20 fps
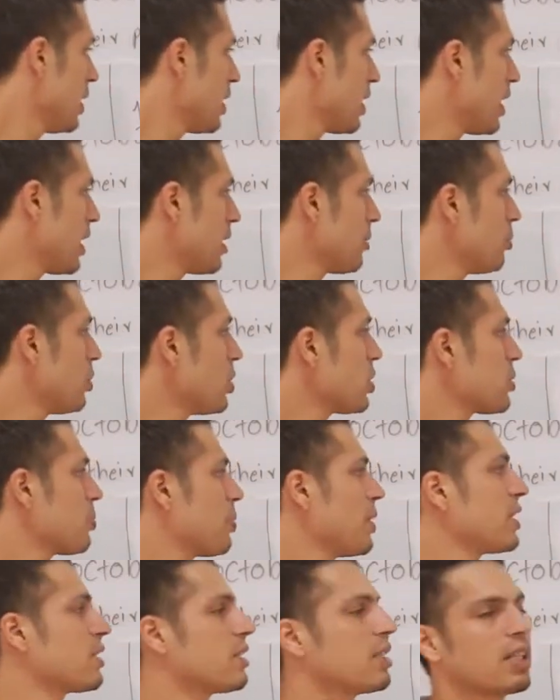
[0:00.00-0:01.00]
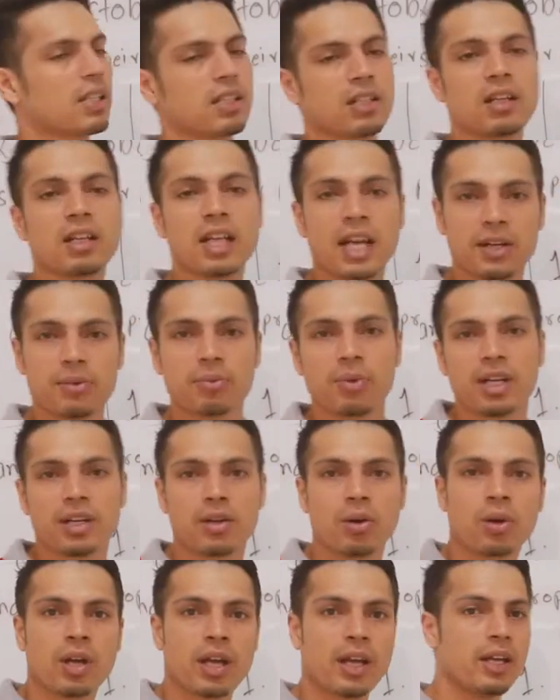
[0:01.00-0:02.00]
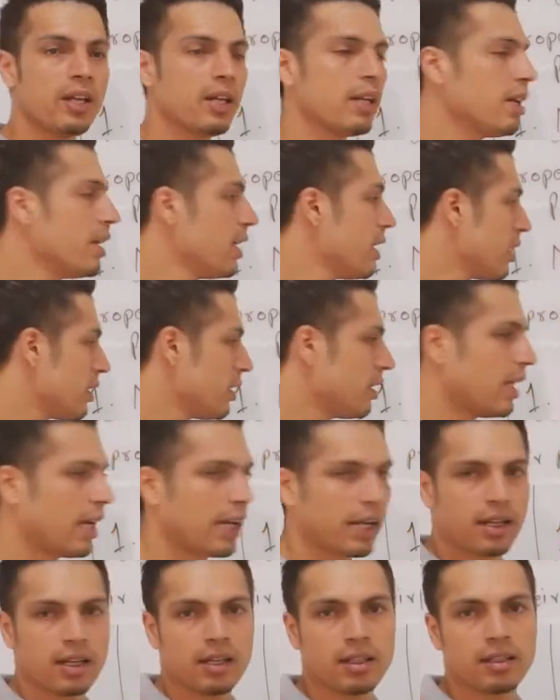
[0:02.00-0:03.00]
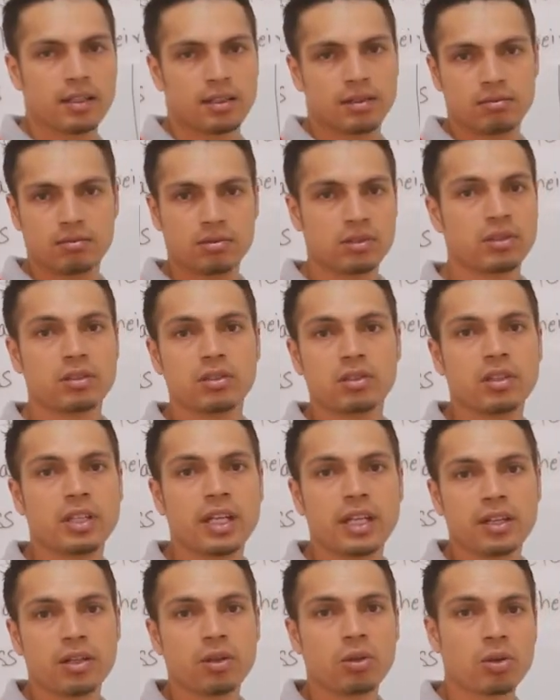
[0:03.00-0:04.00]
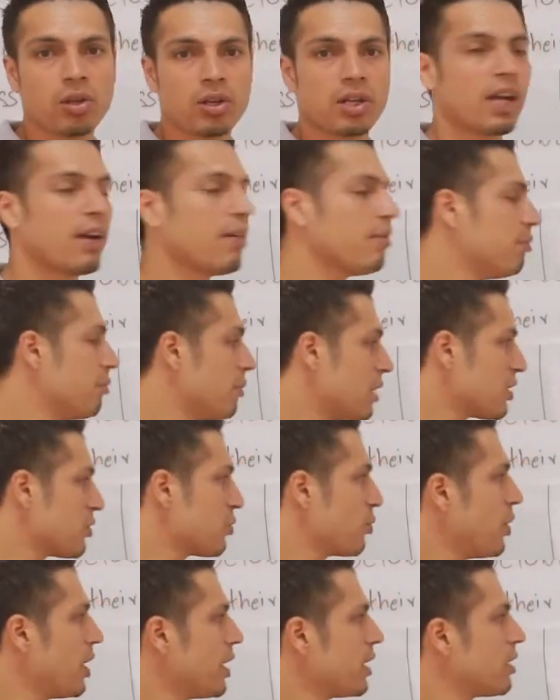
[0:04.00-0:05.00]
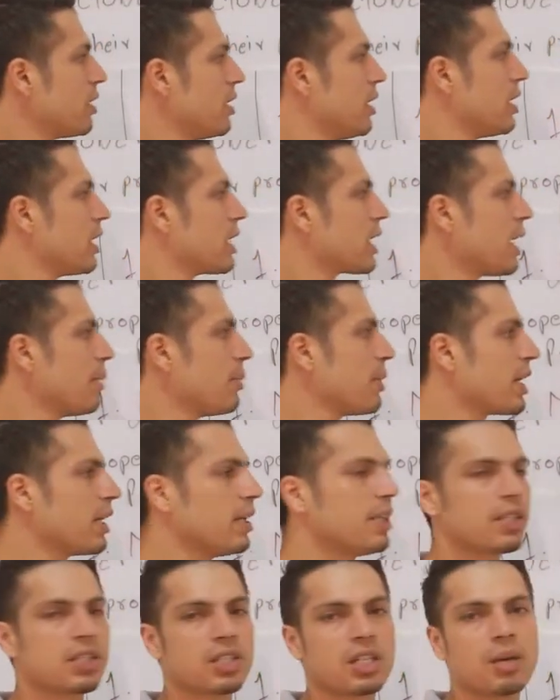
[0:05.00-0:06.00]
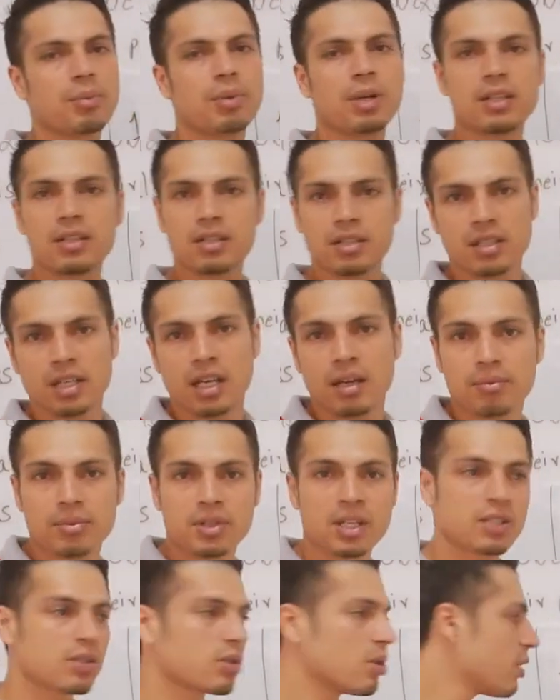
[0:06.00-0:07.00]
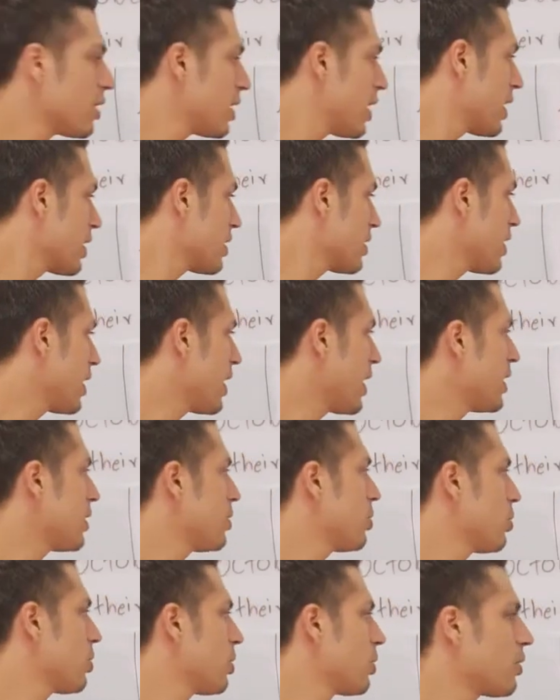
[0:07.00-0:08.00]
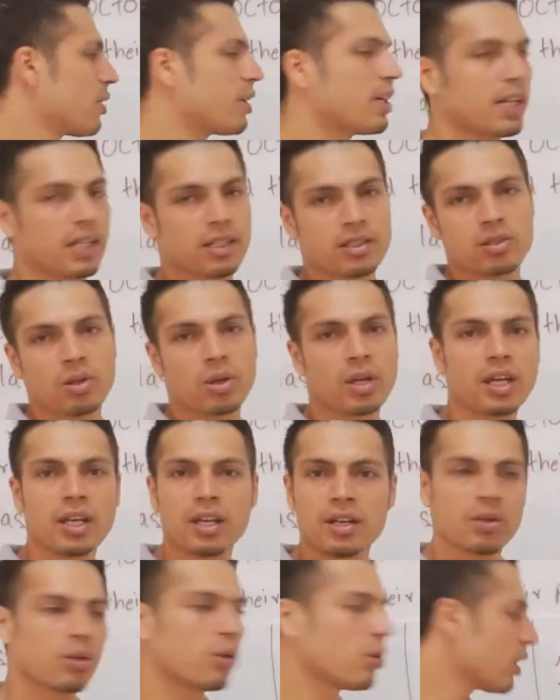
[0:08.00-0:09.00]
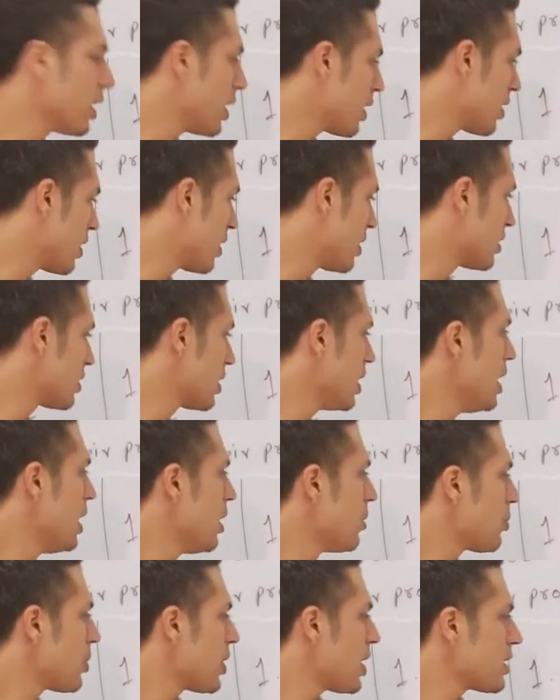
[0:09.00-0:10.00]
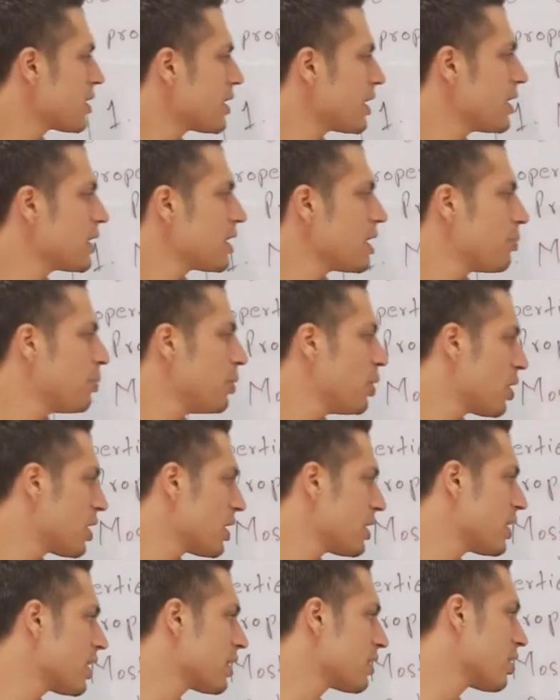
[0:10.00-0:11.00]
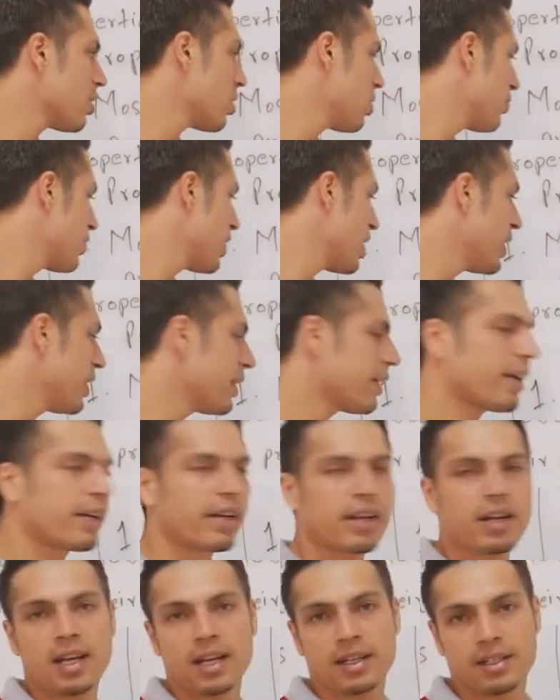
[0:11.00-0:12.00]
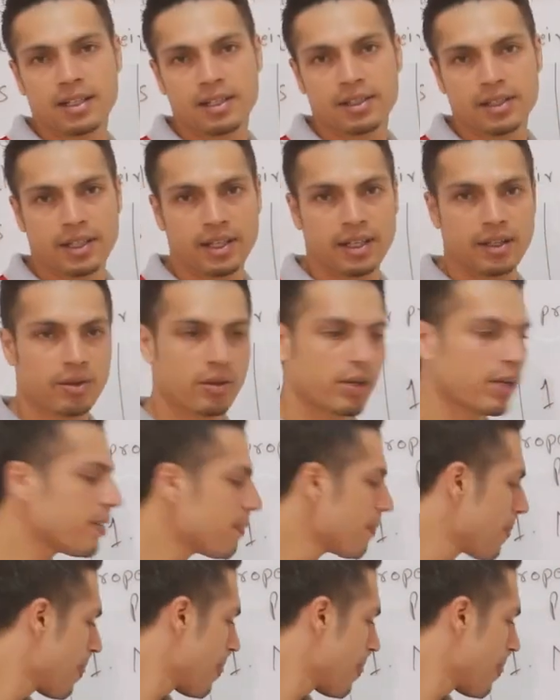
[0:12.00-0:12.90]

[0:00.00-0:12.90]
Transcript: And most plastic are lightweight, okay, like they do not have much weight, chemically stable, same, does not react, and do not rust, okay, don't get rust. Plastic is a poor conductor of heat and electricity, okay.